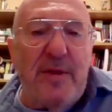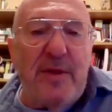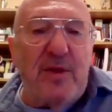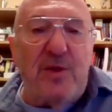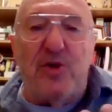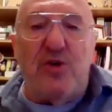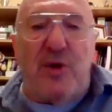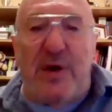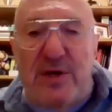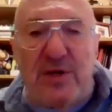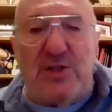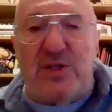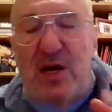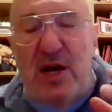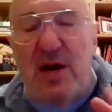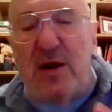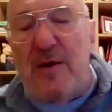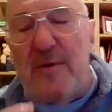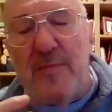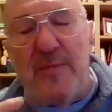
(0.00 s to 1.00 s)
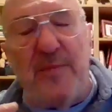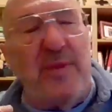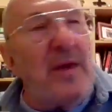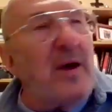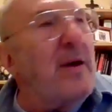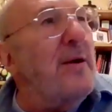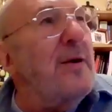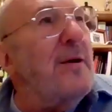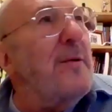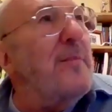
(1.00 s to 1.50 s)
trace their
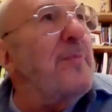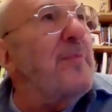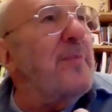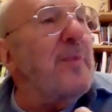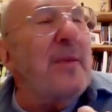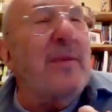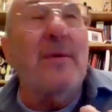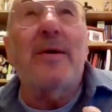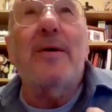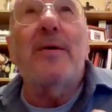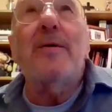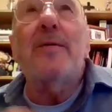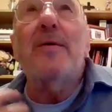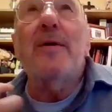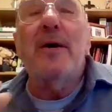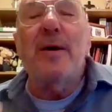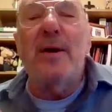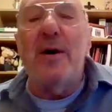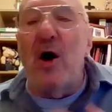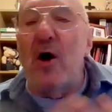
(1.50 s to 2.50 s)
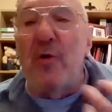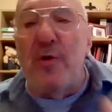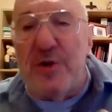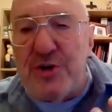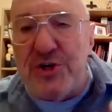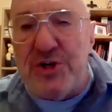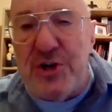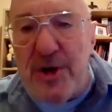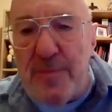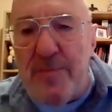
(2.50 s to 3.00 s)

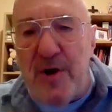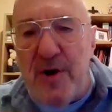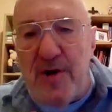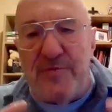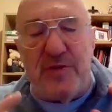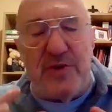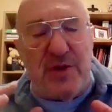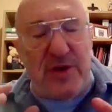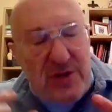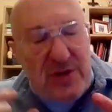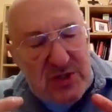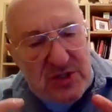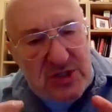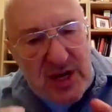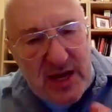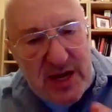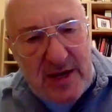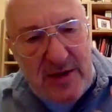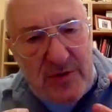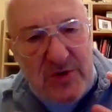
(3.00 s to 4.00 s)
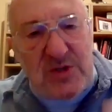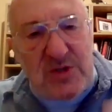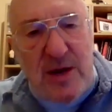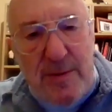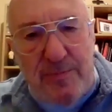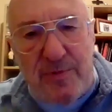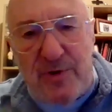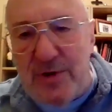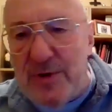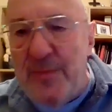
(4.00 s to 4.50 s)
ownership of the Second
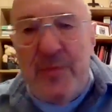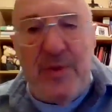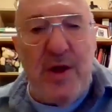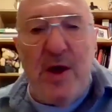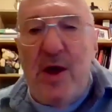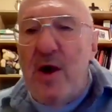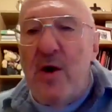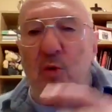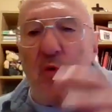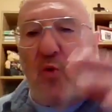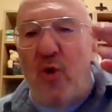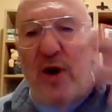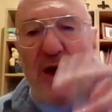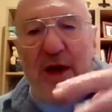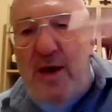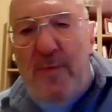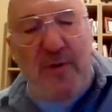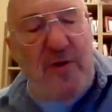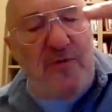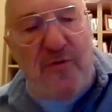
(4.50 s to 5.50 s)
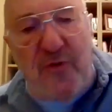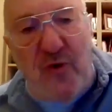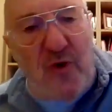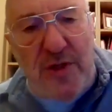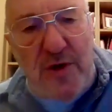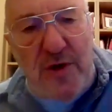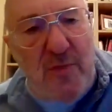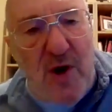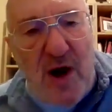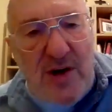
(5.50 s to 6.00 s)
Temple way before
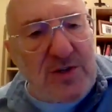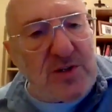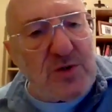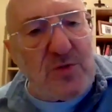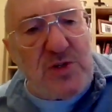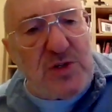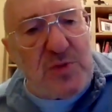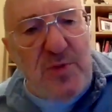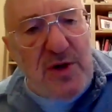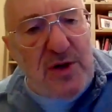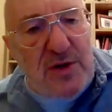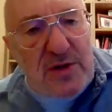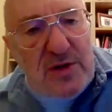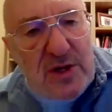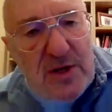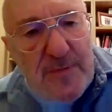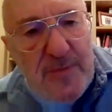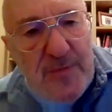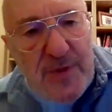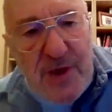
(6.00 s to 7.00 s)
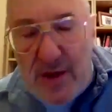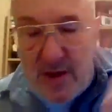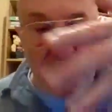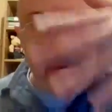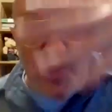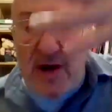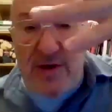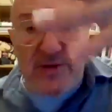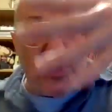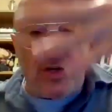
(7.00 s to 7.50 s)
the mosque was built. Now, the
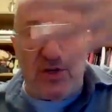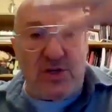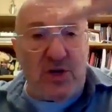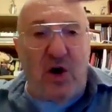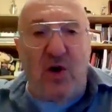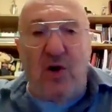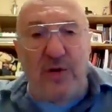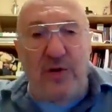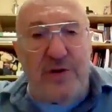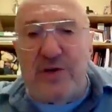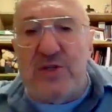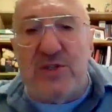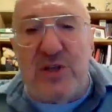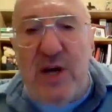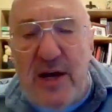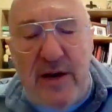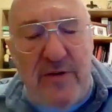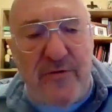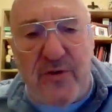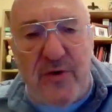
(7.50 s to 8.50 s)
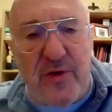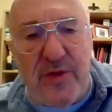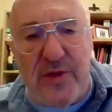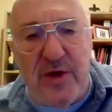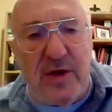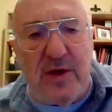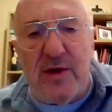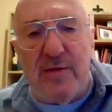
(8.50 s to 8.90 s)
mosque is a holy site for the